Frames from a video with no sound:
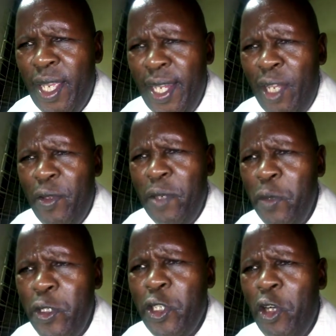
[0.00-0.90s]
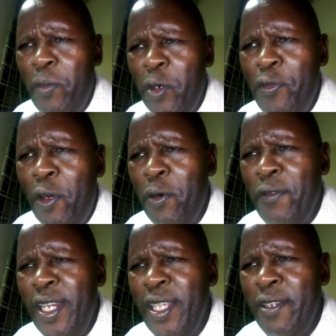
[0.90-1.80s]
Now, the most common form of
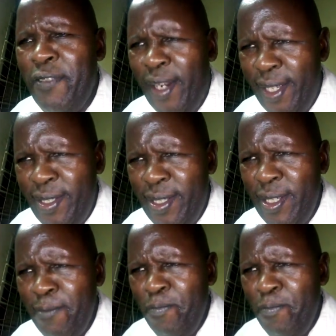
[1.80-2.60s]
an inference